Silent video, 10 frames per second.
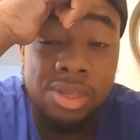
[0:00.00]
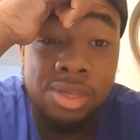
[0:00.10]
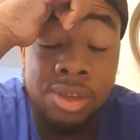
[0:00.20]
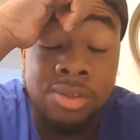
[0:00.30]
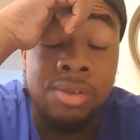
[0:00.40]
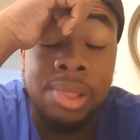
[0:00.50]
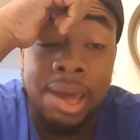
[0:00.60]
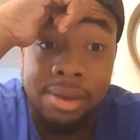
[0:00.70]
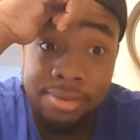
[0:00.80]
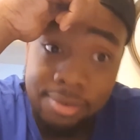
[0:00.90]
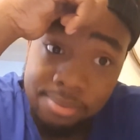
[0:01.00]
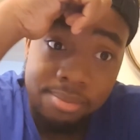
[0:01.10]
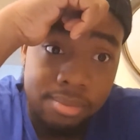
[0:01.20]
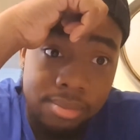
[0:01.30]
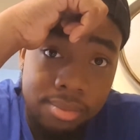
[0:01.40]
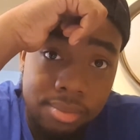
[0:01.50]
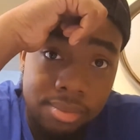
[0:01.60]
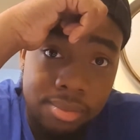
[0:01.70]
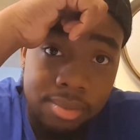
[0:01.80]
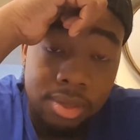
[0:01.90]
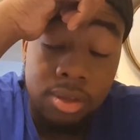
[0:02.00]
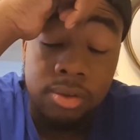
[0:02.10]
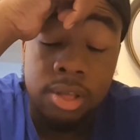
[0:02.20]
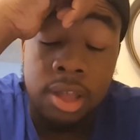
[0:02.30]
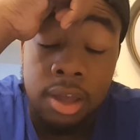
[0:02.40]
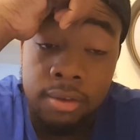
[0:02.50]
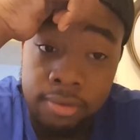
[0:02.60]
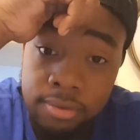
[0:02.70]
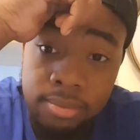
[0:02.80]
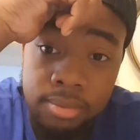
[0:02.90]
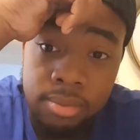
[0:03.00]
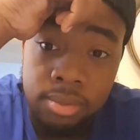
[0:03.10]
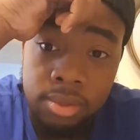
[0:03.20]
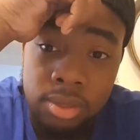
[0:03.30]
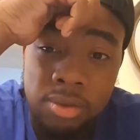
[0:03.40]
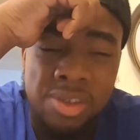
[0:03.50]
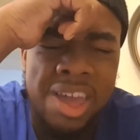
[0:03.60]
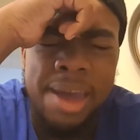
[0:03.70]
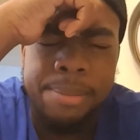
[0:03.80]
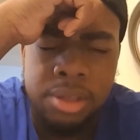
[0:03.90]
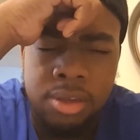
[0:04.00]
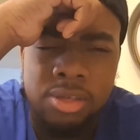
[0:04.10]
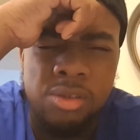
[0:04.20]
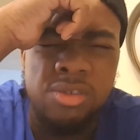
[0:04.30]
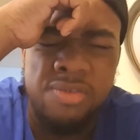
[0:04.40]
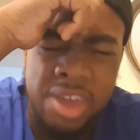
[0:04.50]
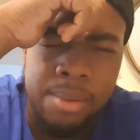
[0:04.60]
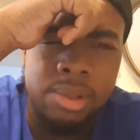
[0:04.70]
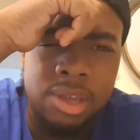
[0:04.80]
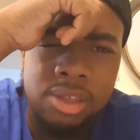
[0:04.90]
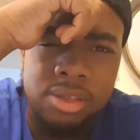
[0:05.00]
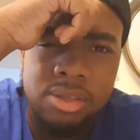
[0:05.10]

There's your life. There's love, there's happiness, there's family,